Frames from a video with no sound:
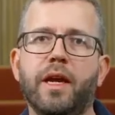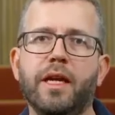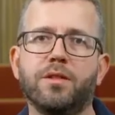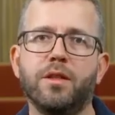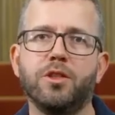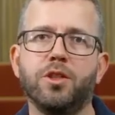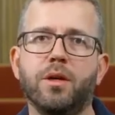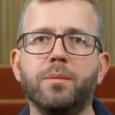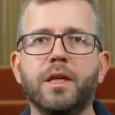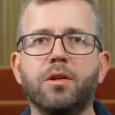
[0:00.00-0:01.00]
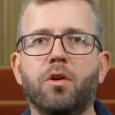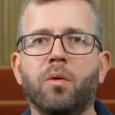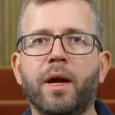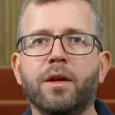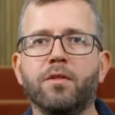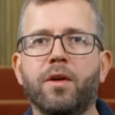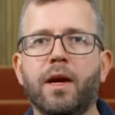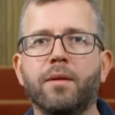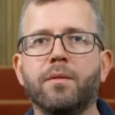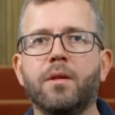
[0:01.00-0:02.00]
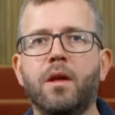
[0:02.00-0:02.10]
Italy, Germany, Norway and Iran,